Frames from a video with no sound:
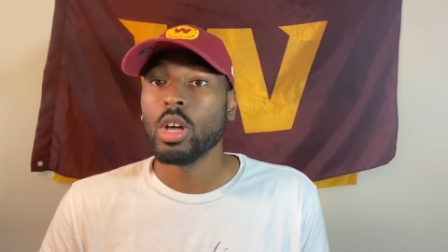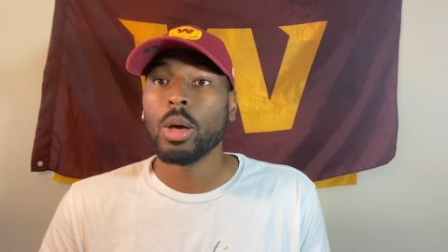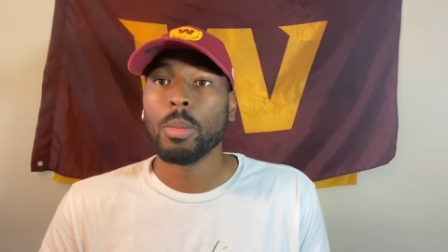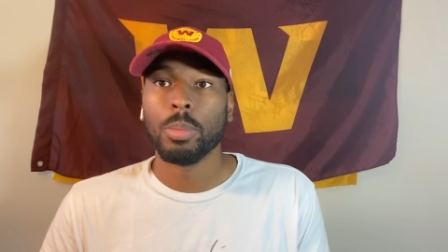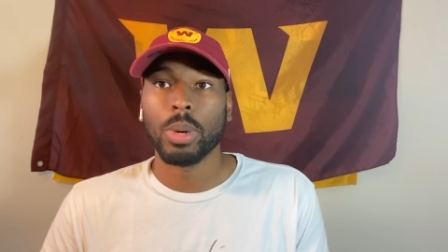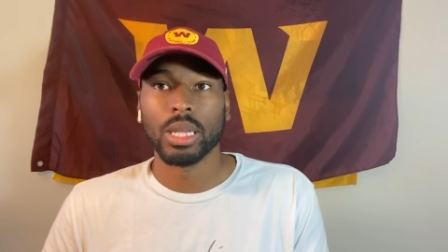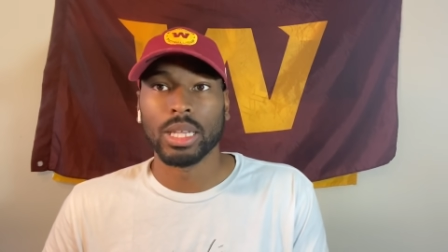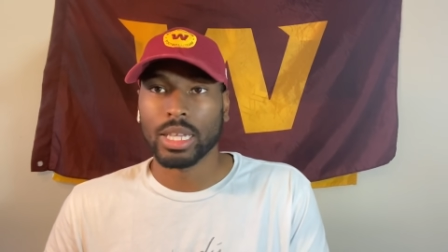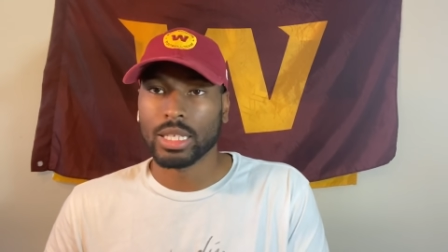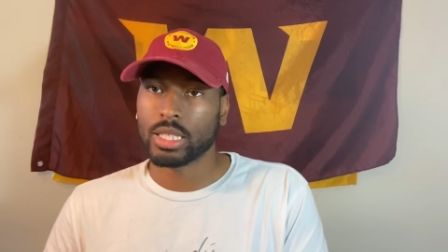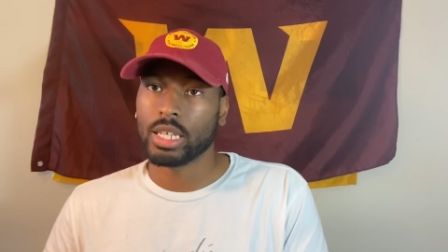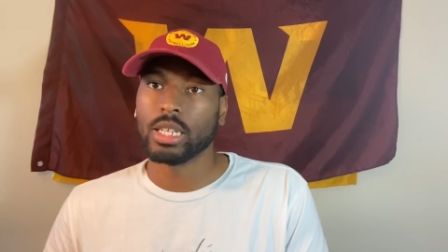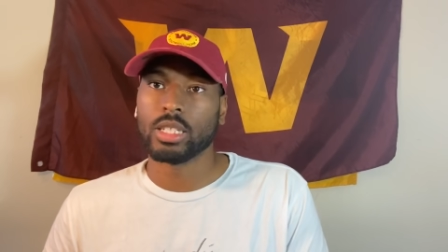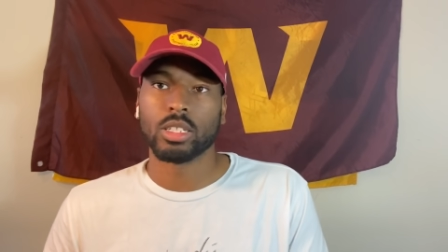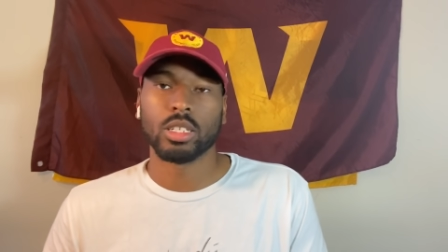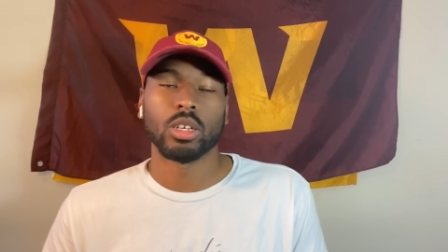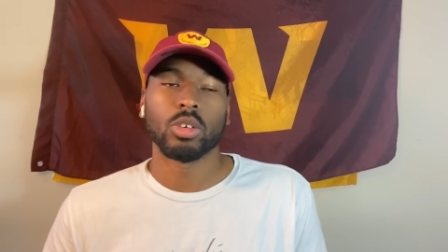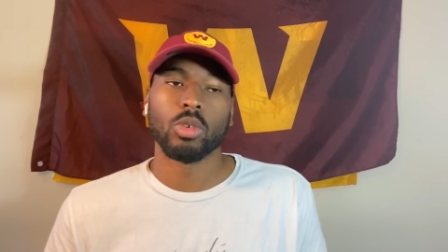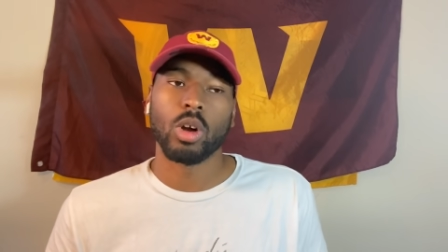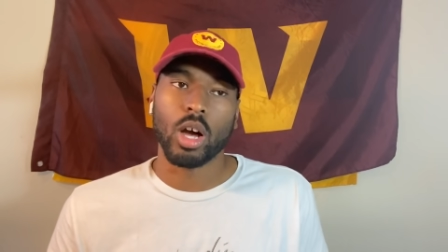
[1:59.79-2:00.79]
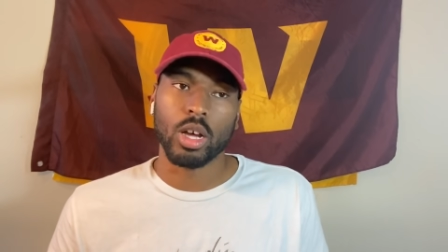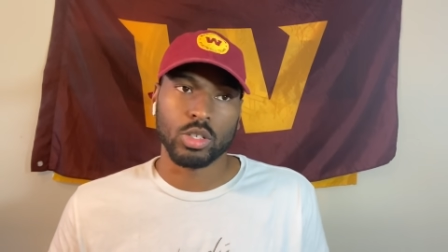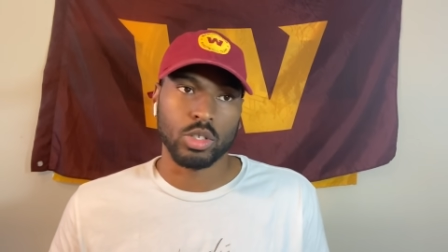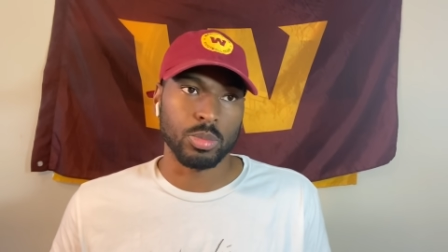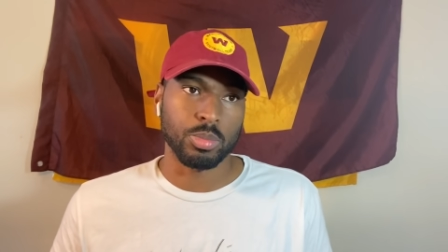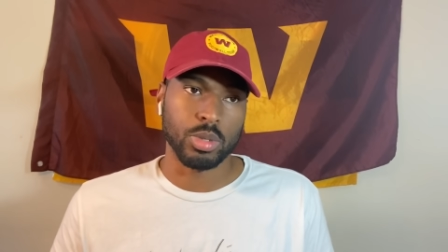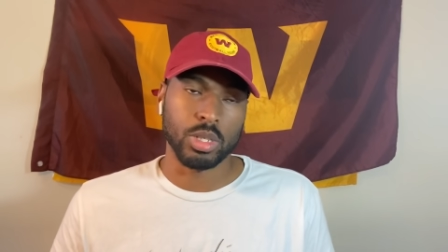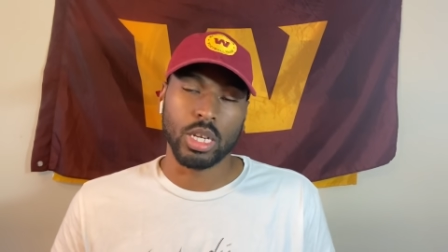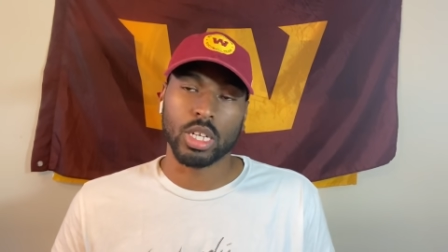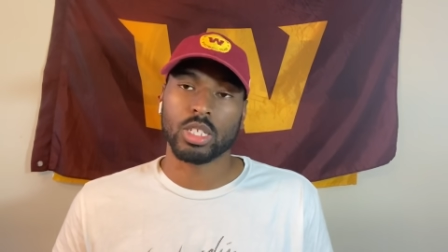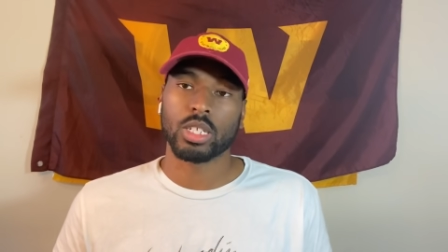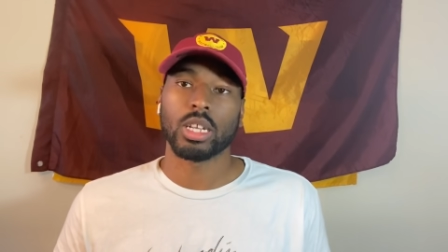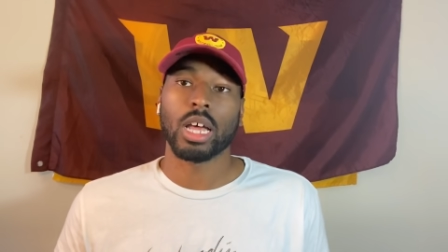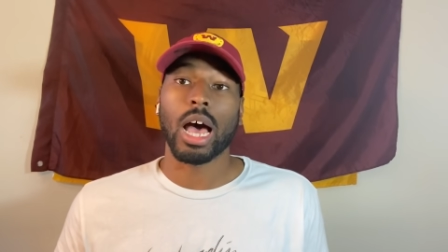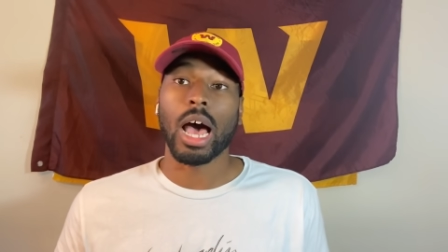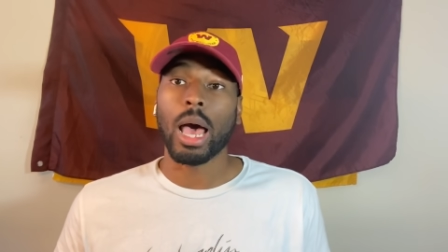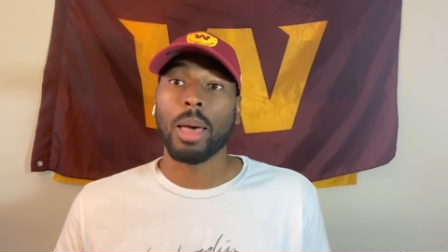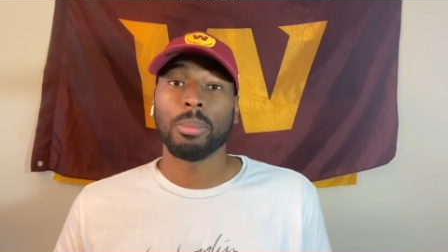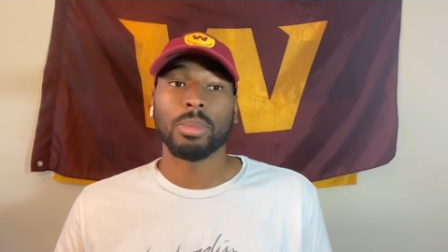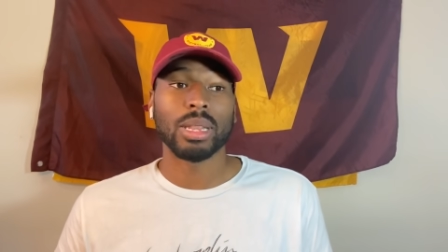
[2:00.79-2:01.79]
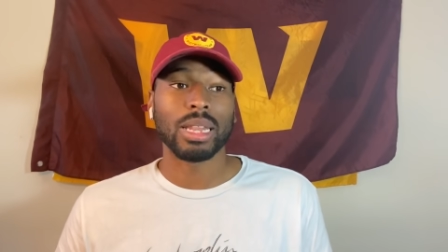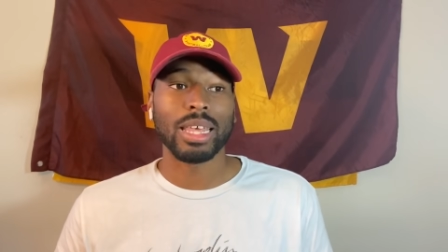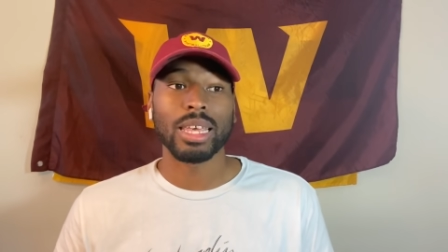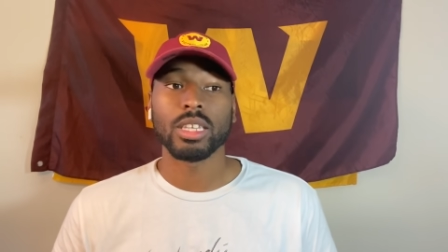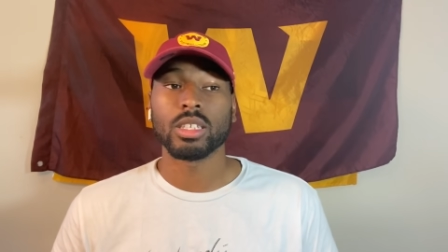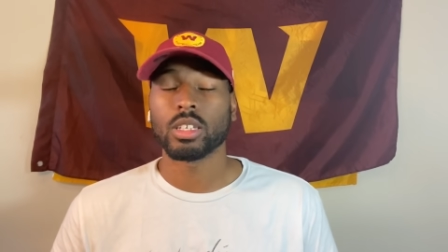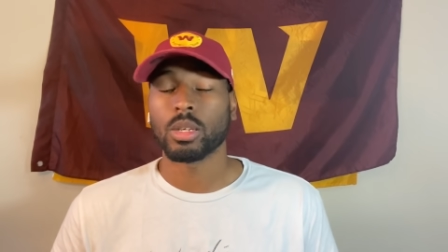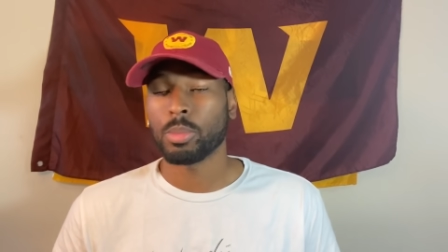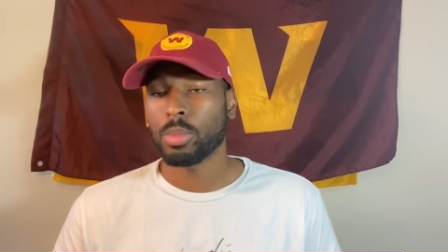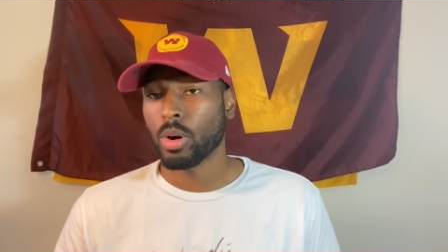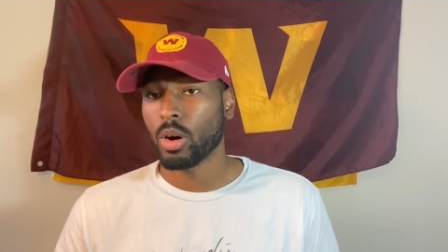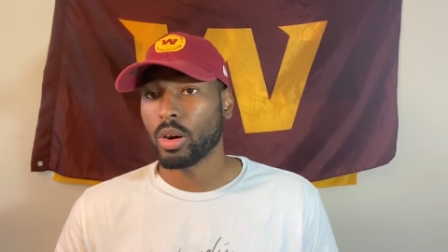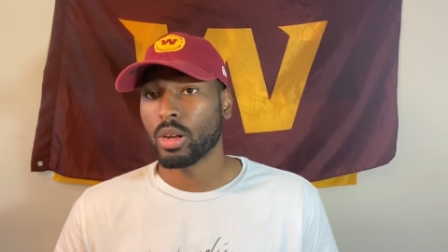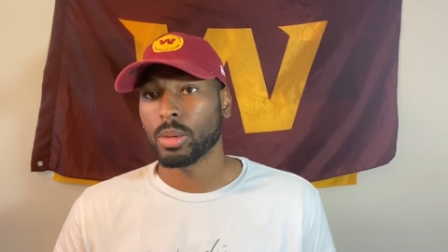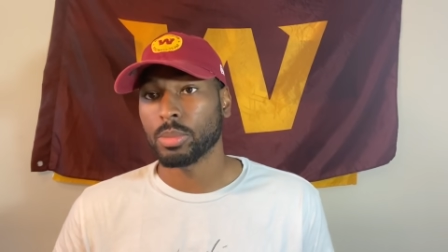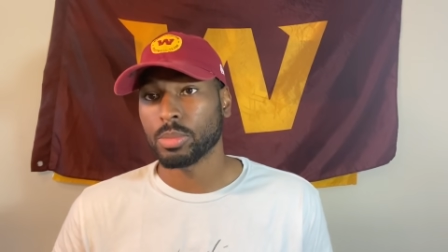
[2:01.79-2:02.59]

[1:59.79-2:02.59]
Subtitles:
But let's get into the roster projection. I'm late to the party. I'm